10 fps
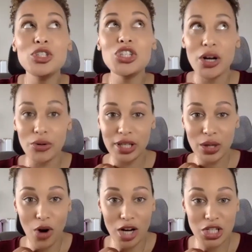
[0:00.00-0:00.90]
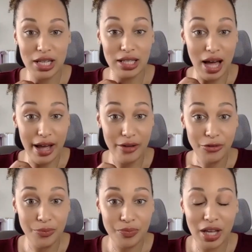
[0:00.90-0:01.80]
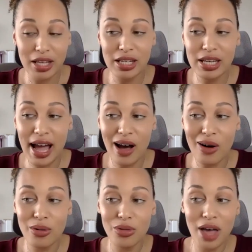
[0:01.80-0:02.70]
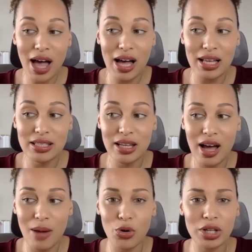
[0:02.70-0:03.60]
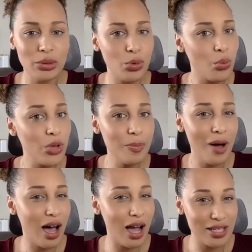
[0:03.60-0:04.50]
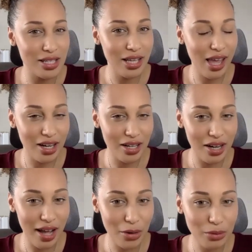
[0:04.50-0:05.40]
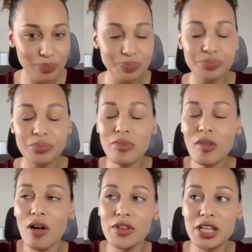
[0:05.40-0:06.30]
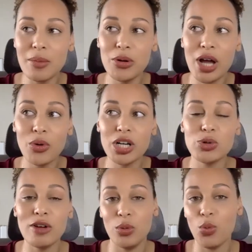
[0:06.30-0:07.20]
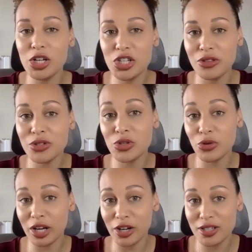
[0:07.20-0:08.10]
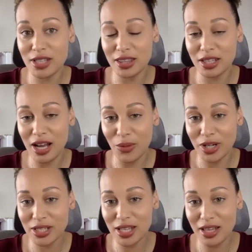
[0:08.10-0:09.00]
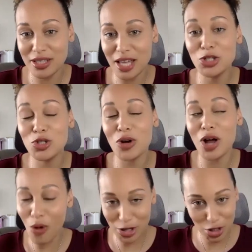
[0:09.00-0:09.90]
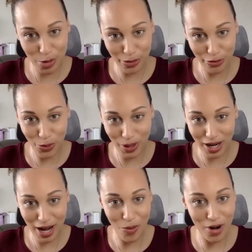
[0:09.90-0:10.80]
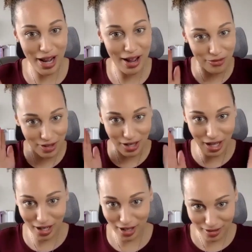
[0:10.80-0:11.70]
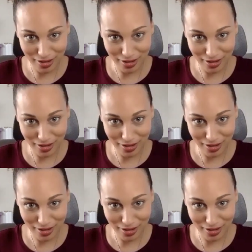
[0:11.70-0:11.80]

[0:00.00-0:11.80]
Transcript: generally watching it live. Now that we're a week behind in Canada now on the W network. So I've been watching the screeners that the network sends. I do not watch them before. I want to have the like